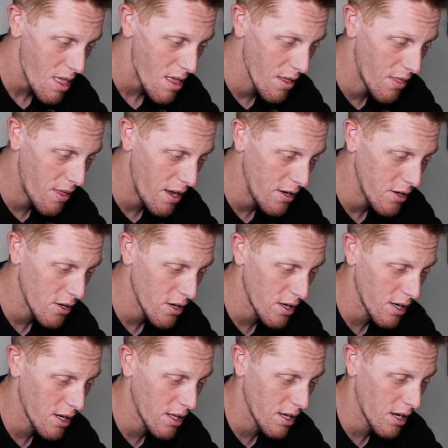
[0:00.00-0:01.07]
Then you're going
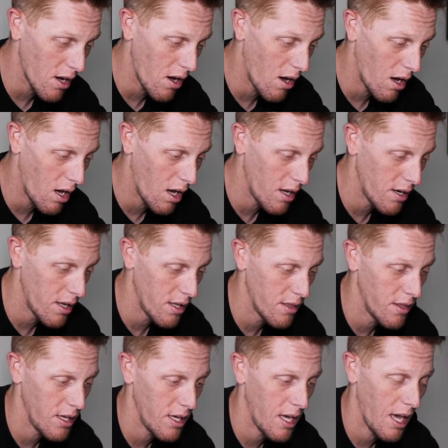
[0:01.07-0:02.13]
to click on
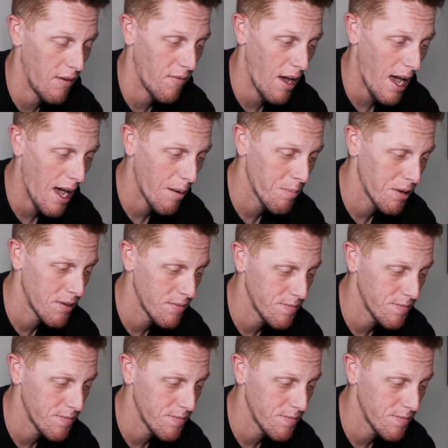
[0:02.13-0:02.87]
the Canva app,